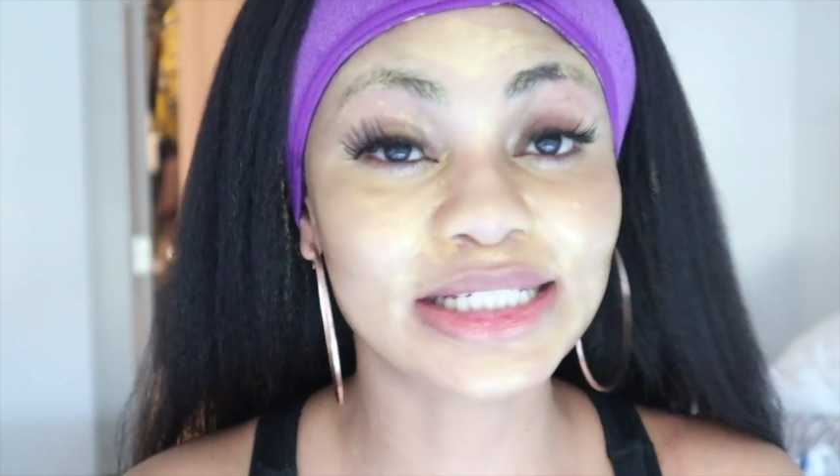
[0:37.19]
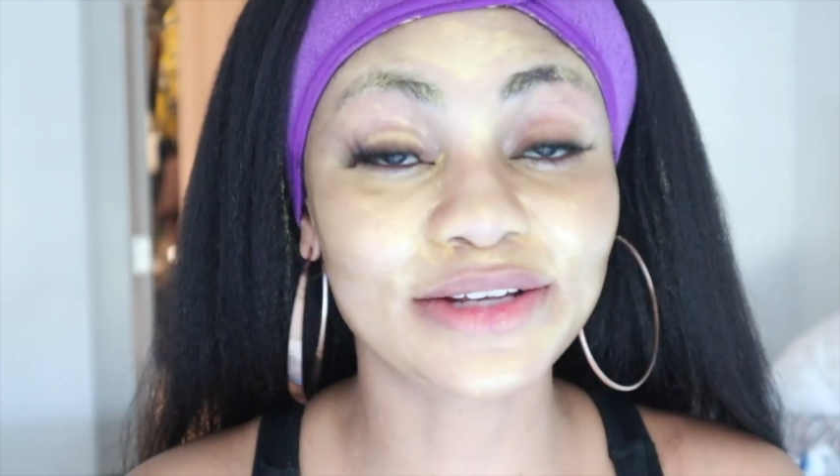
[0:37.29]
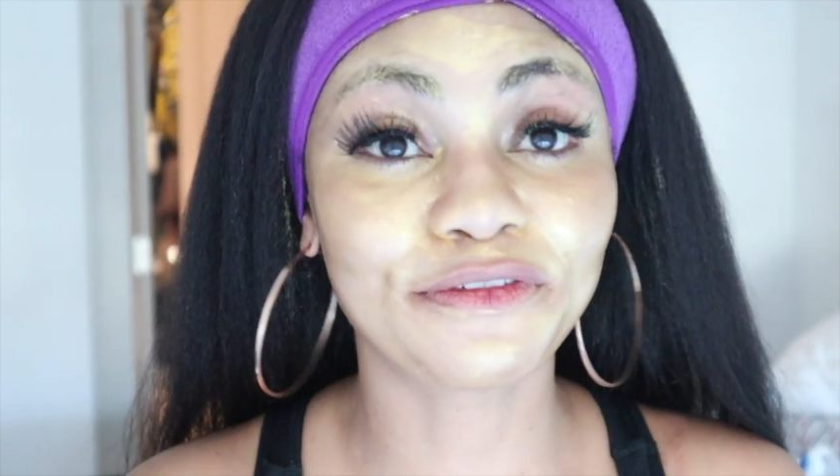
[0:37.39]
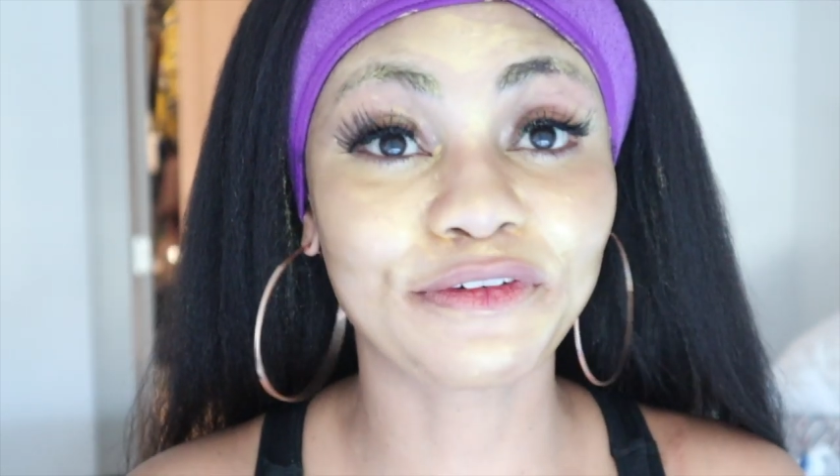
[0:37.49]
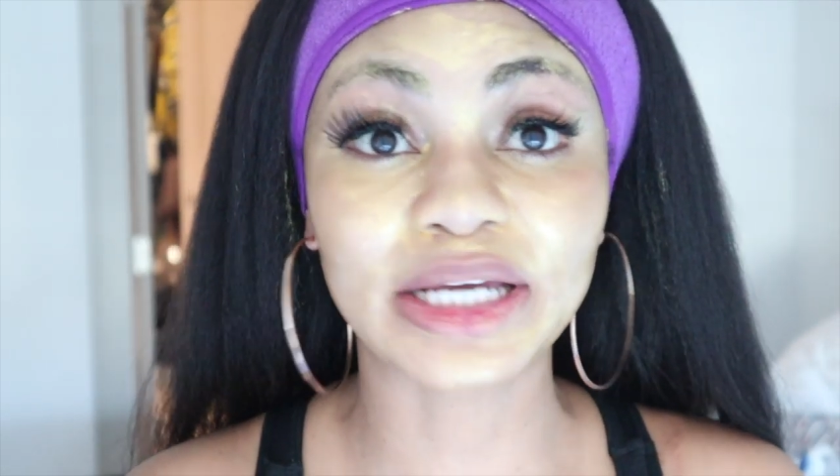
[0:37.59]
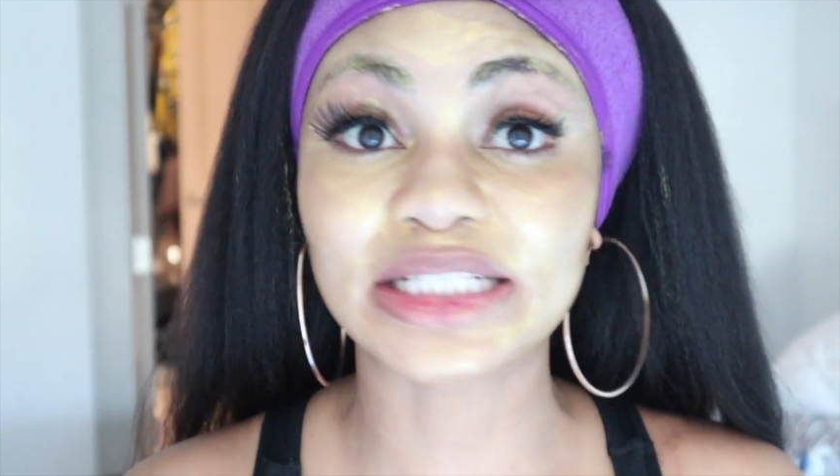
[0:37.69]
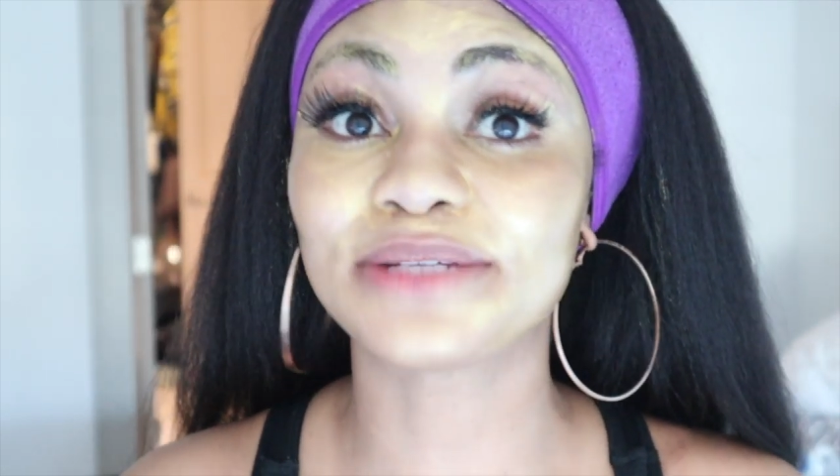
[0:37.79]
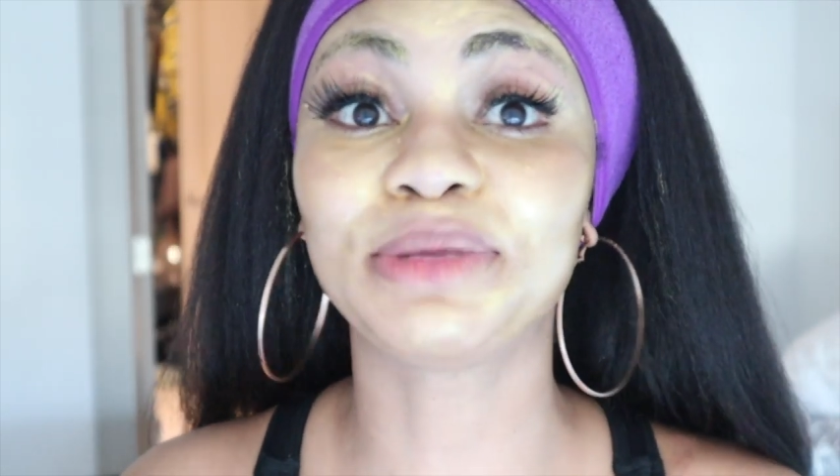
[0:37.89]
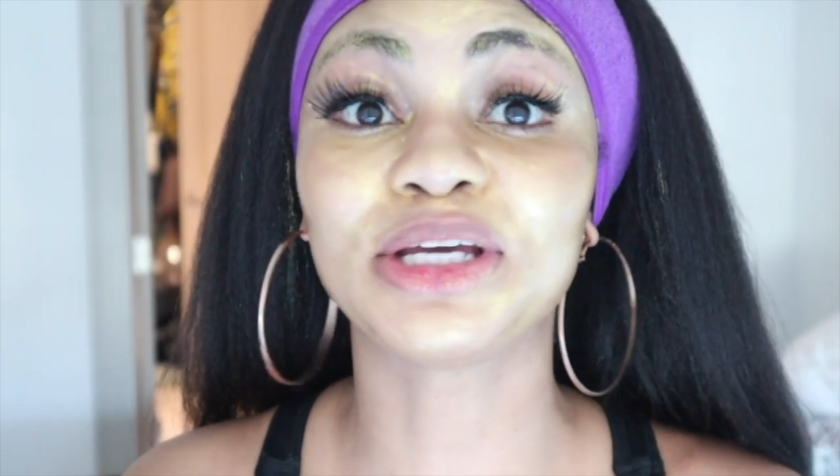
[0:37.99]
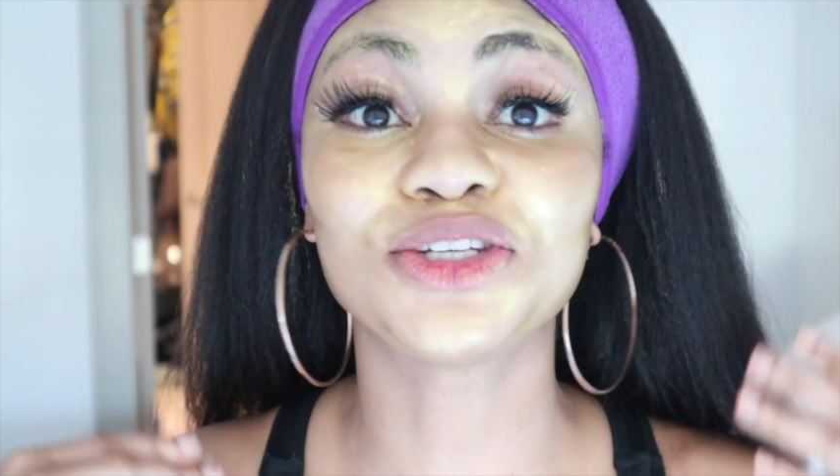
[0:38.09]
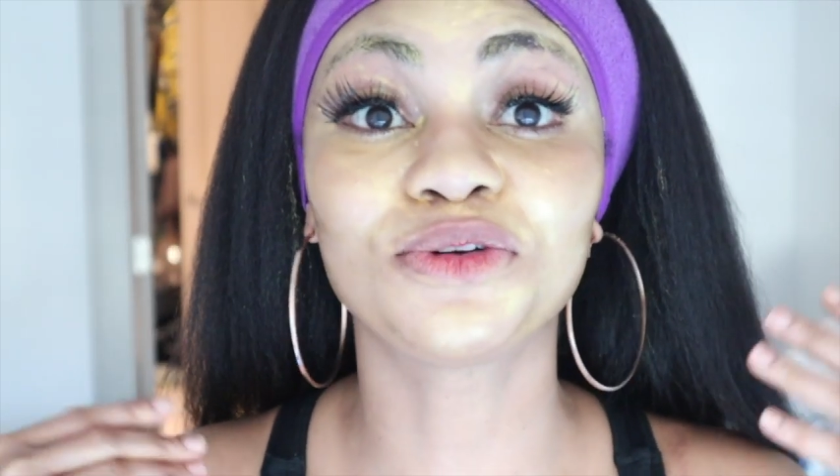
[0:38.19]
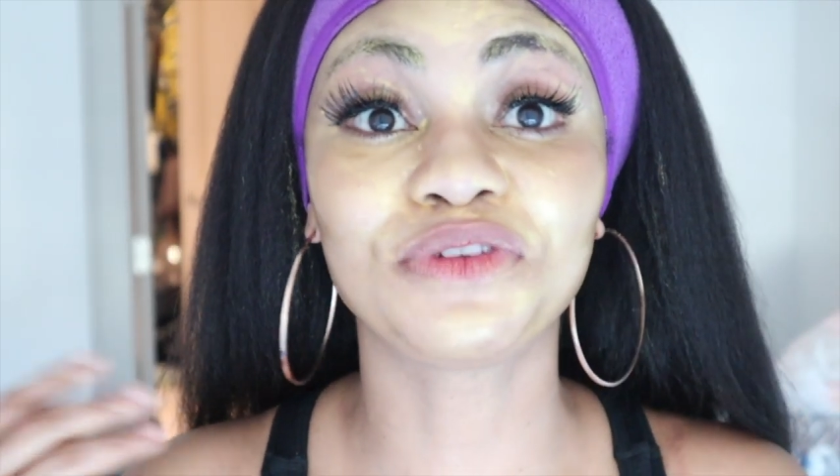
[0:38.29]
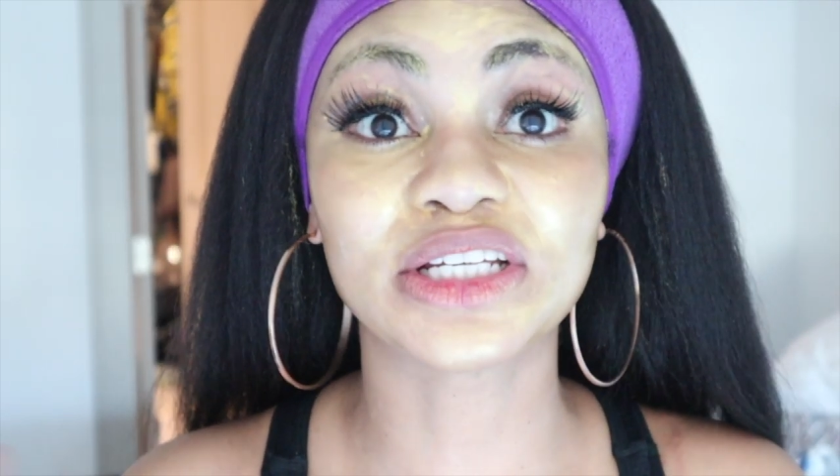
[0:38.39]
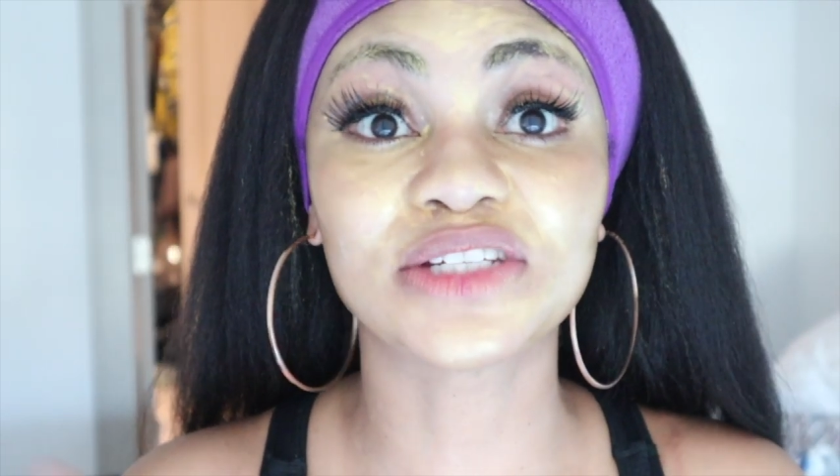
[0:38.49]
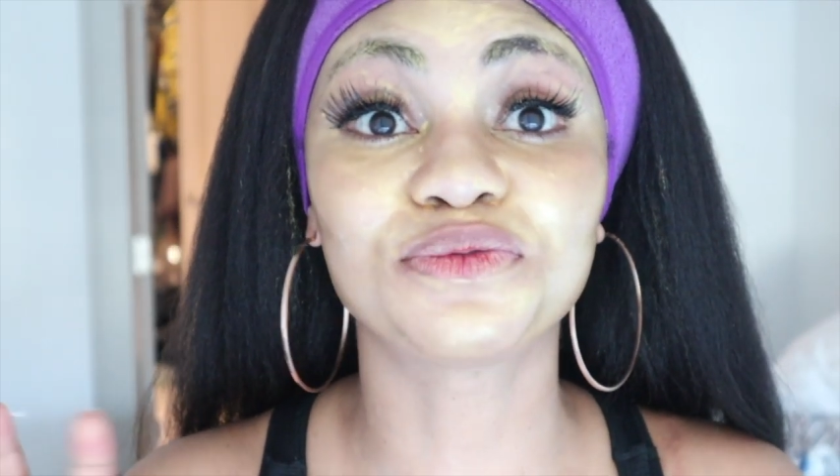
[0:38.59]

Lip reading: the face. It makes your face